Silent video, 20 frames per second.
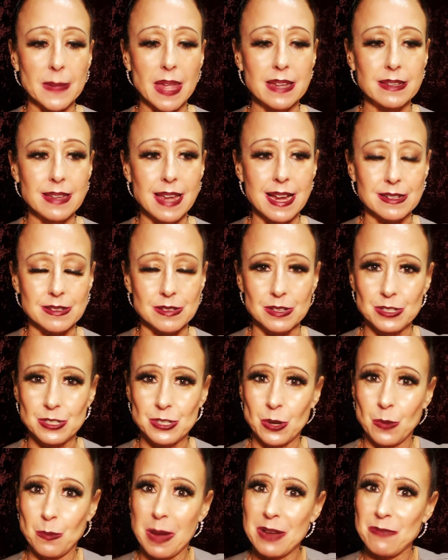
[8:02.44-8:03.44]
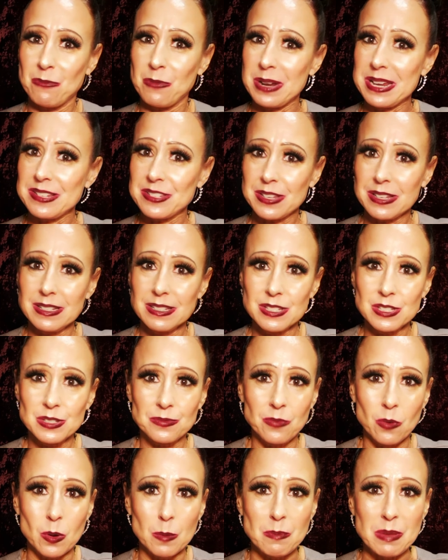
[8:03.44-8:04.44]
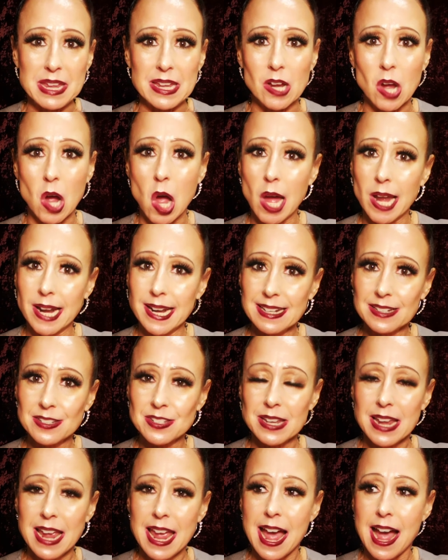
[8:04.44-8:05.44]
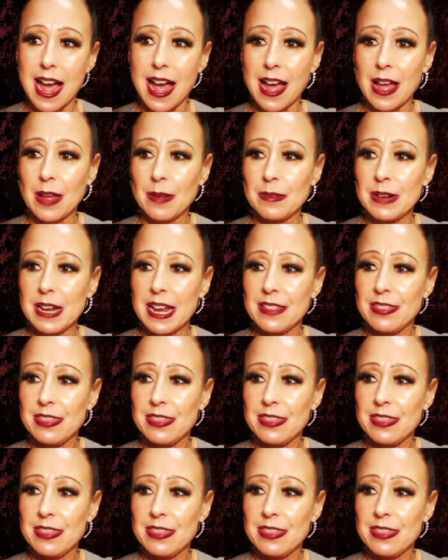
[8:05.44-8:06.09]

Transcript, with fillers: yes, so my reasons for being on it, I